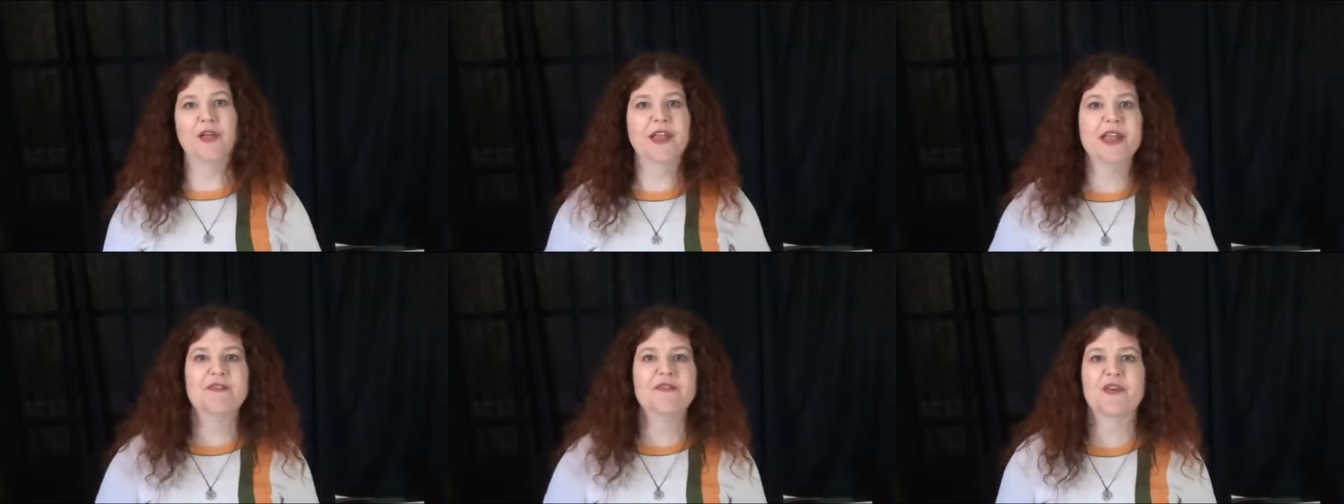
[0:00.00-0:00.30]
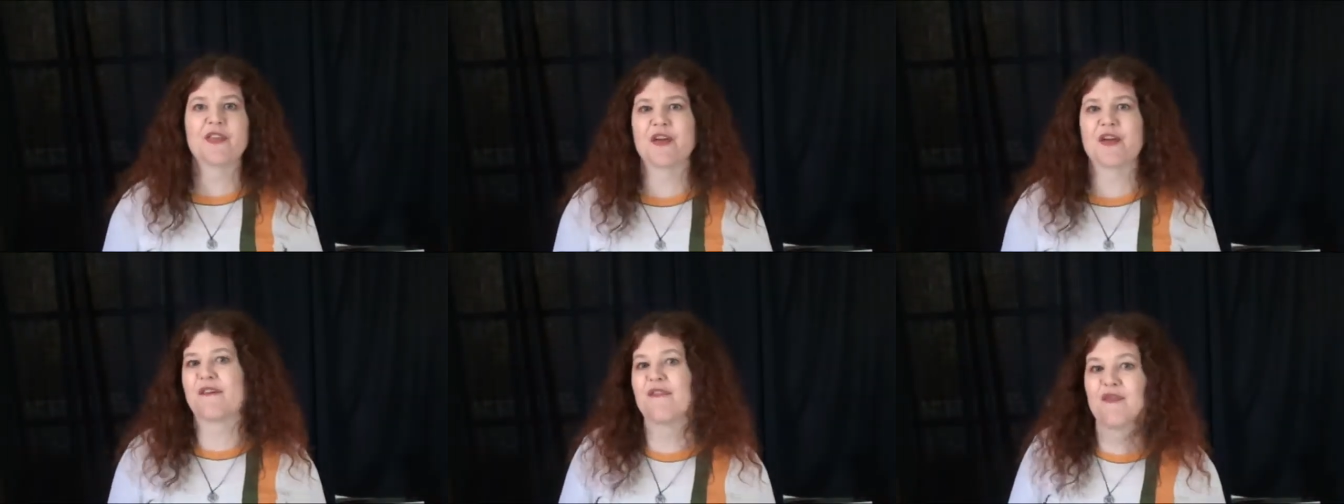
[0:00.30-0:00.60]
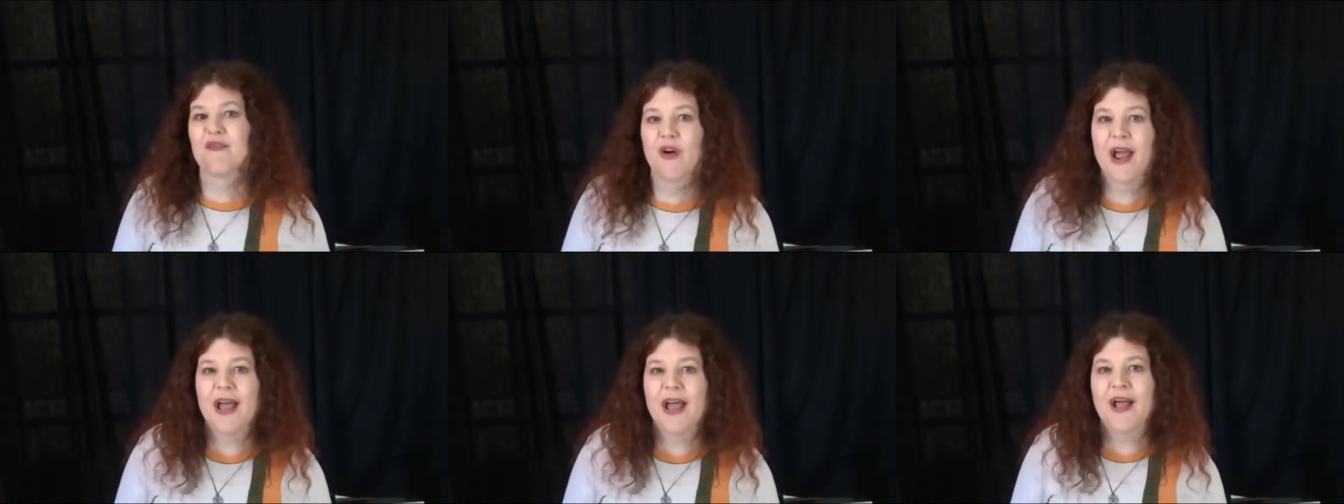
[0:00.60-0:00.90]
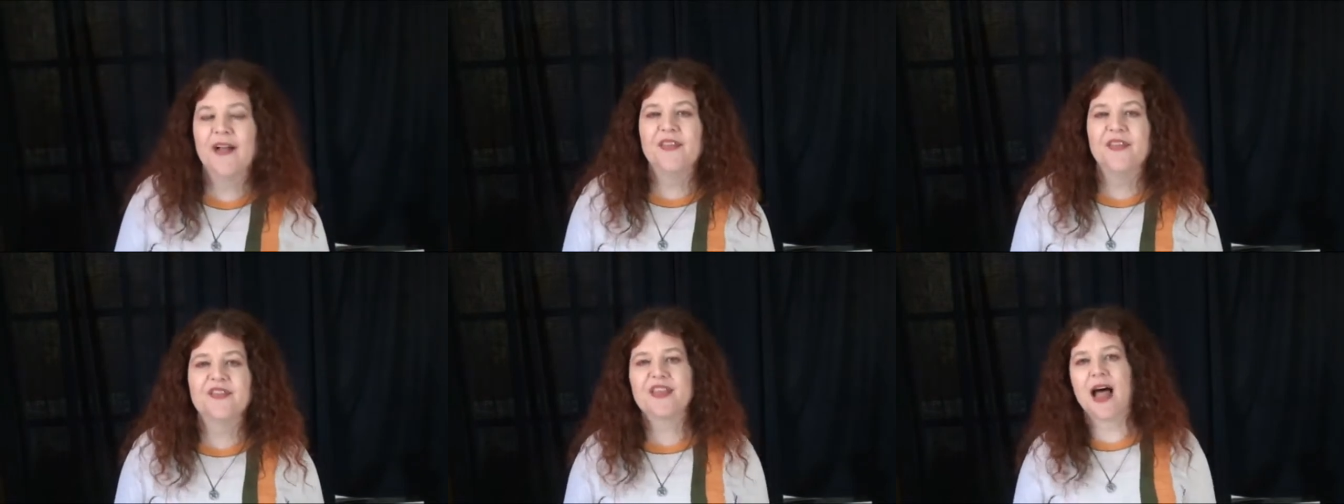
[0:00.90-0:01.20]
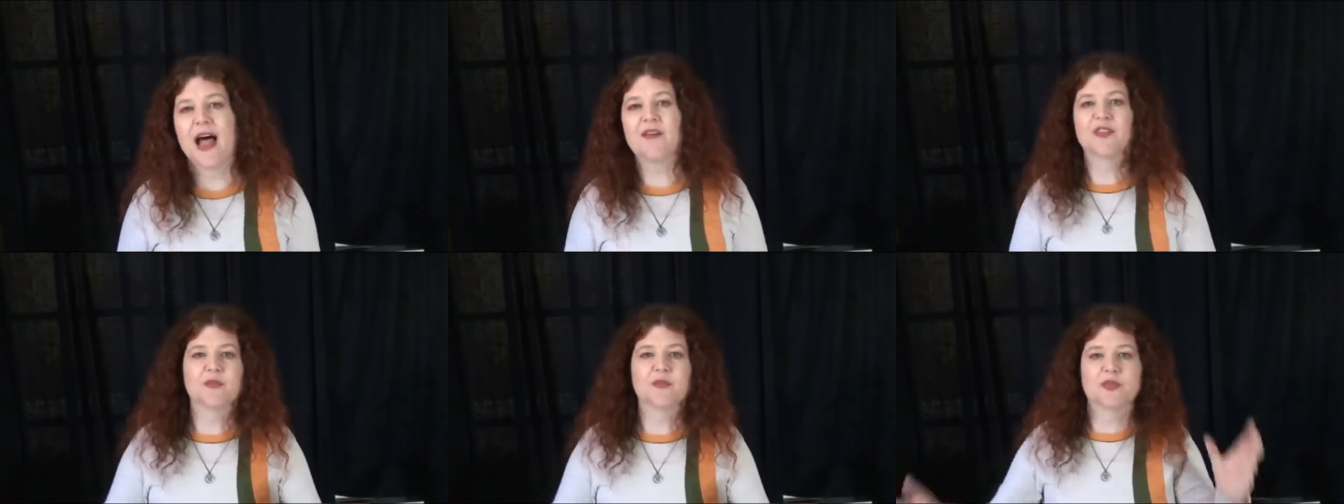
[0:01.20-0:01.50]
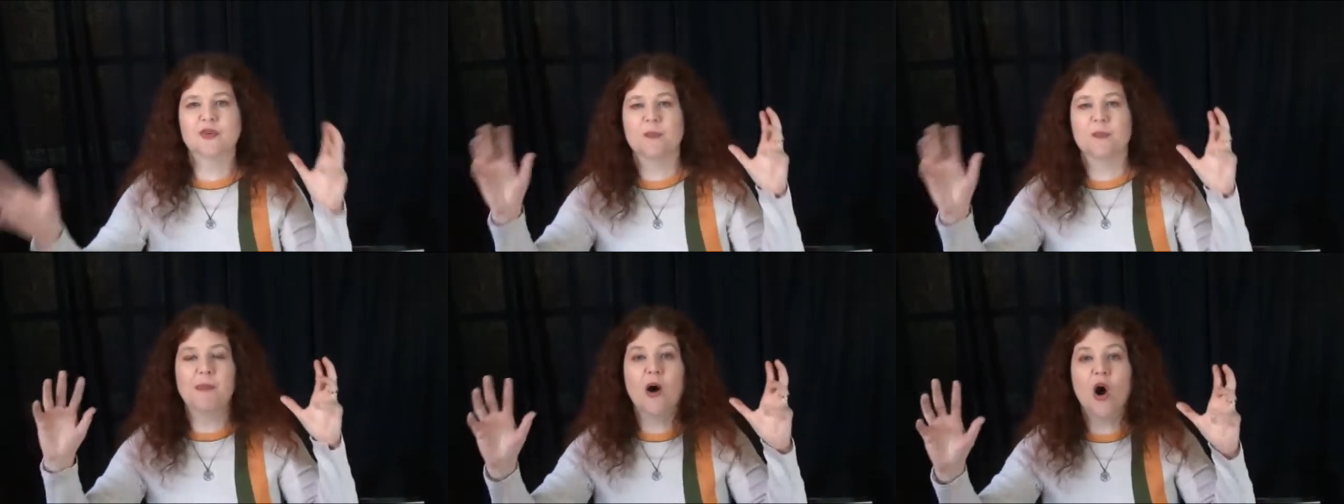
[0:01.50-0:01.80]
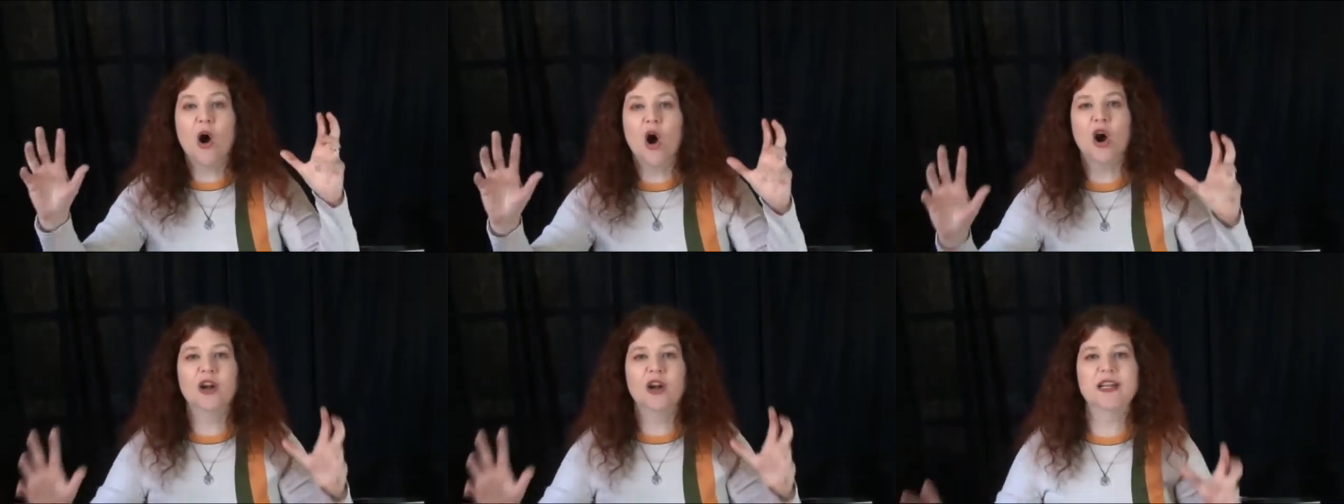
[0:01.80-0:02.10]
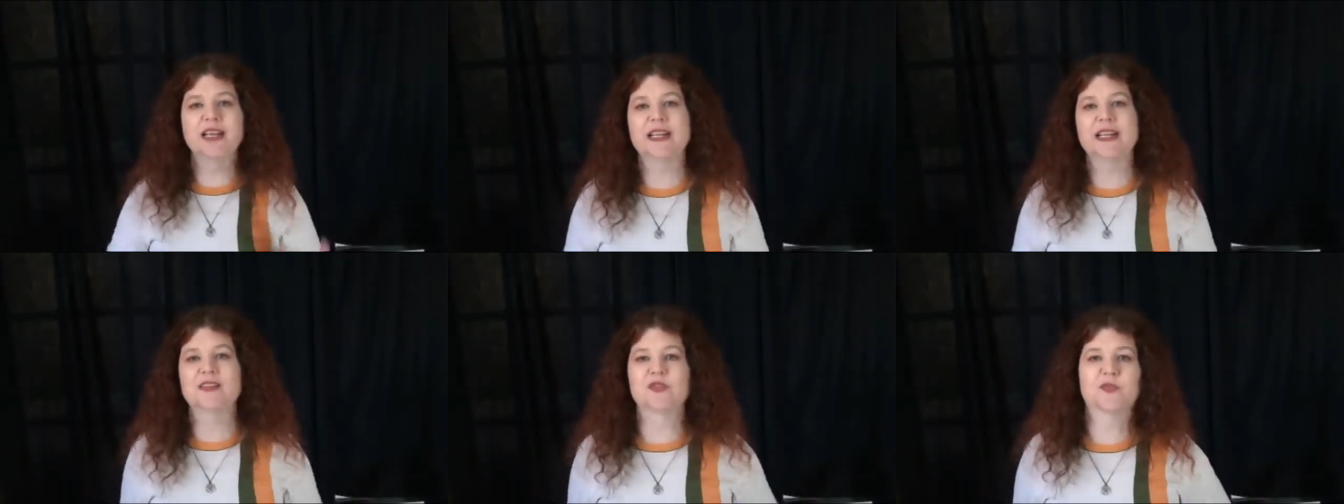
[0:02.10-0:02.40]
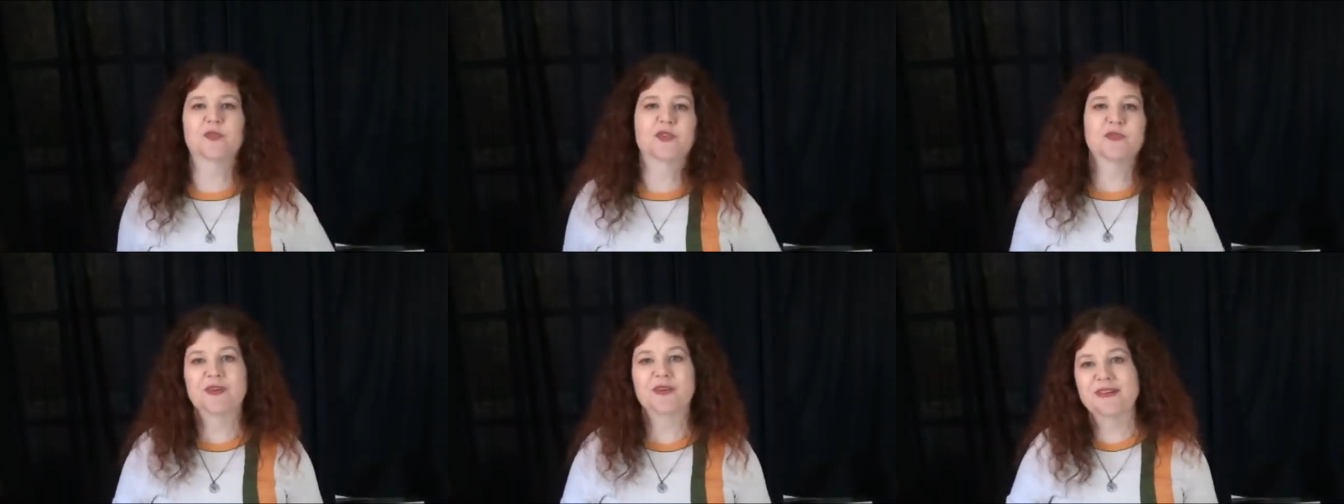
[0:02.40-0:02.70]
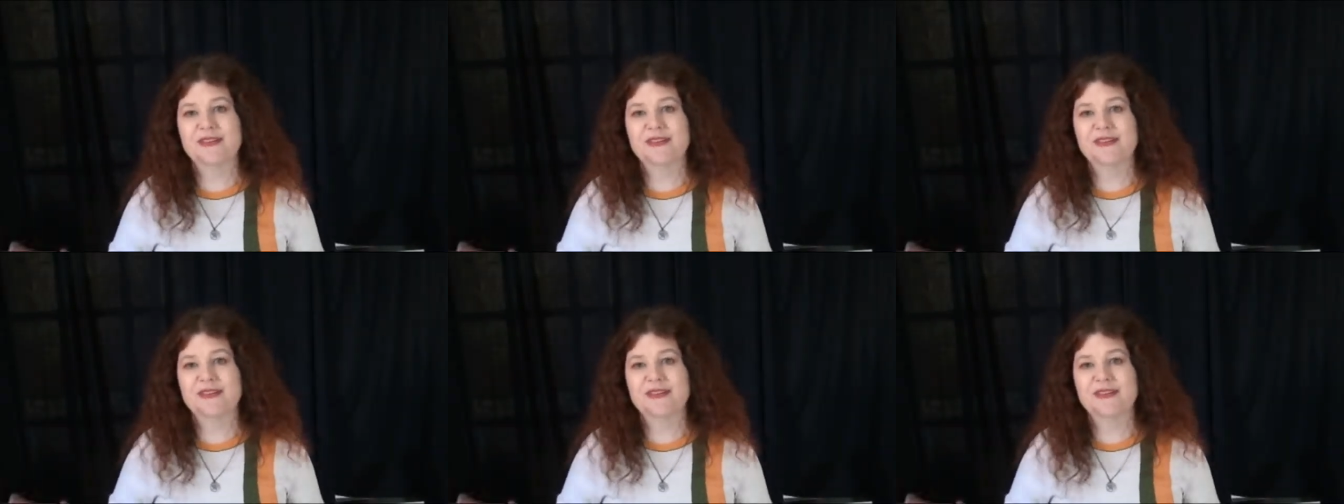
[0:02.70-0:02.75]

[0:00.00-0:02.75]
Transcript: looking for their friends to have some sort of party and sort of some